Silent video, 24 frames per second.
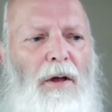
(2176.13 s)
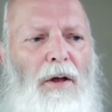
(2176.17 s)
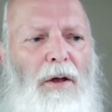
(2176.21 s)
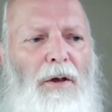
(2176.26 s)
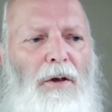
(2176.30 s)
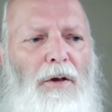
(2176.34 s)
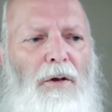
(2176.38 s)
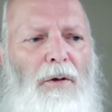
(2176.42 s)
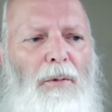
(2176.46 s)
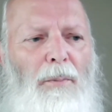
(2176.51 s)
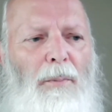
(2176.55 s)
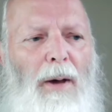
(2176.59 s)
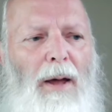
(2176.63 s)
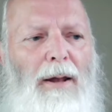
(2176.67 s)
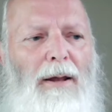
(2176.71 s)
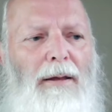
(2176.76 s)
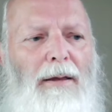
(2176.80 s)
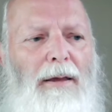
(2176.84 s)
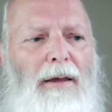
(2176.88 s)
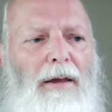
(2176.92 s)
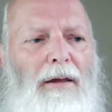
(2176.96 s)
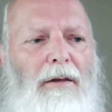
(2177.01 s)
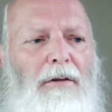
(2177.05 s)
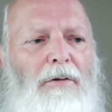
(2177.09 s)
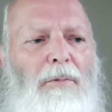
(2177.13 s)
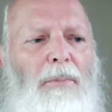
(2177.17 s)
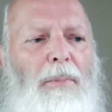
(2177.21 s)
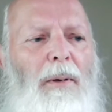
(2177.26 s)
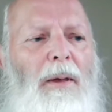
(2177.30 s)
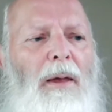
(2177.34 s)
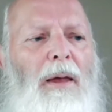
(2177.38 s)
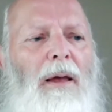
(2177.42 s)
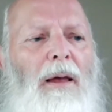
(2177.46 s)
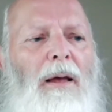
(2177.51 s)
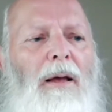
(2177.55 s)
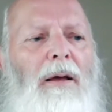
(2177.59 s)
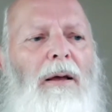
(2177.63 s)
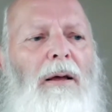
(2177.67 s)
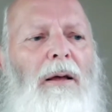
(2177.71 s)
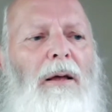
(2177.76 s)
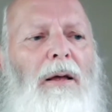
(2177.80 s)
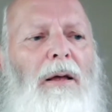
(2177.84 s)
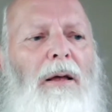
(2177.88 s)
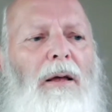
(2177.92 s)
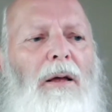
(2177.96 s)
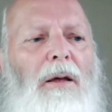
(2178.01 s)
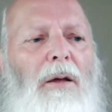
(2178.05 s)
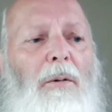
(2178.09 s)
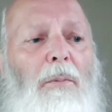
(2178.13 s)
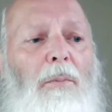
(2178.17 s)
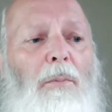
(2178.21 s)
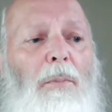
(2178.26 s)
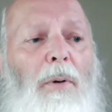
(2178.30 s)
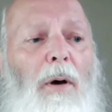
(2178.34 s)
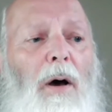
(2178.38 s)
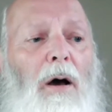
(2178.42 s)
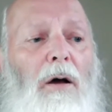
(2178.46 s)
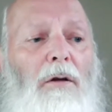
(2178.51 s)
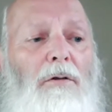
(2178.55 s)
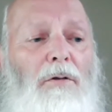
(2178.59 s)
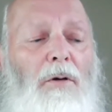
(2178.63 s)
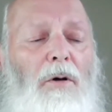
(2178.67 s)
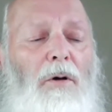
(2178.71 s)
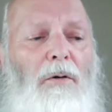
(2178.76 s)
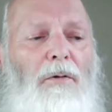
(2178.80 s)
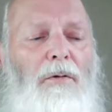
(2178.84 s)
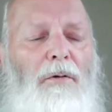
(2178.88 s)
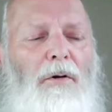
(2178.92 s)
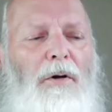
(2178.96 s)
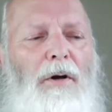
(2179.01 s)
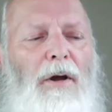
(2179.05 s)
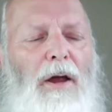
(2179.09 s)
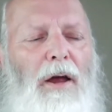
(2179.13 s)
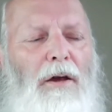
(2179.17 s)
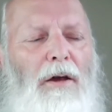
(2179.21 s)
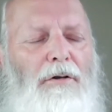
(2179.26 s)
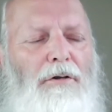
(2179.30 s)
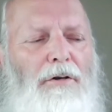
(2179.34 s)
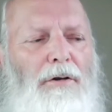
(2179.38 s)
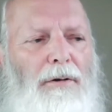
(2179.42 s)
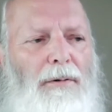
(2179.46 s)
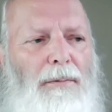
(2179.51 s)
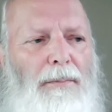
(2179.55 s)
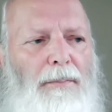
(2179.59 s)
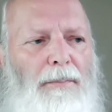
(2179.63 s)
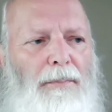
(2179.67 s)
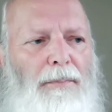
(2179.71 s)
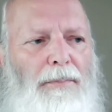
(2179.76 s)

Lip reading: humanity as being part of creation.